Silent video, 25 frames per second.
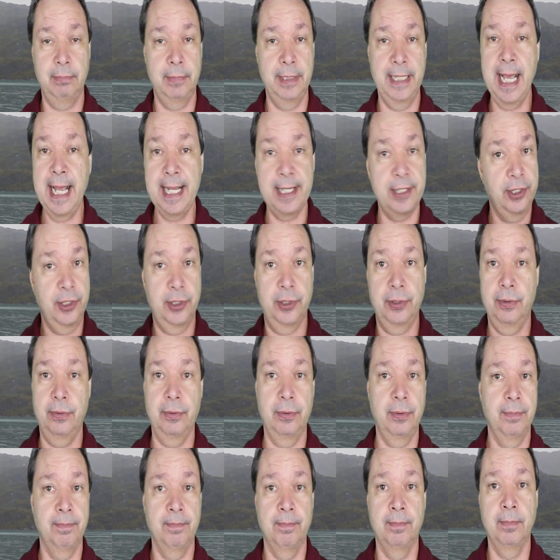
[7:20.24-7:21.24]
Yes.
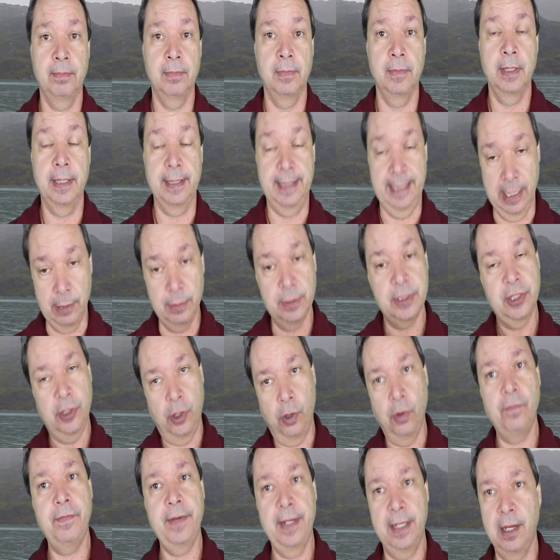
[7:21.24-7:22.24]
There was
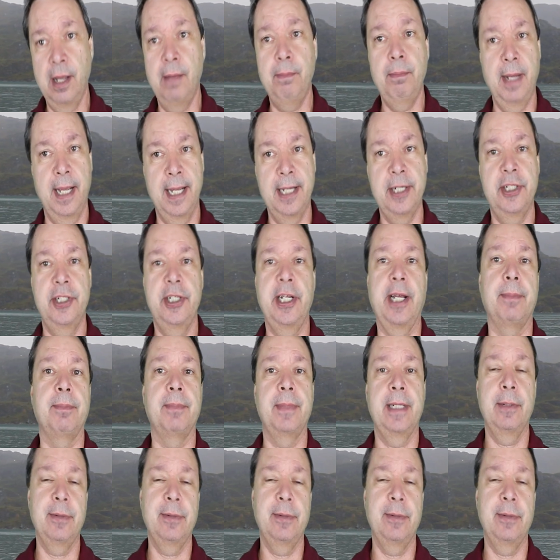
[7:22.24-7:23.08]
COVID on my ship.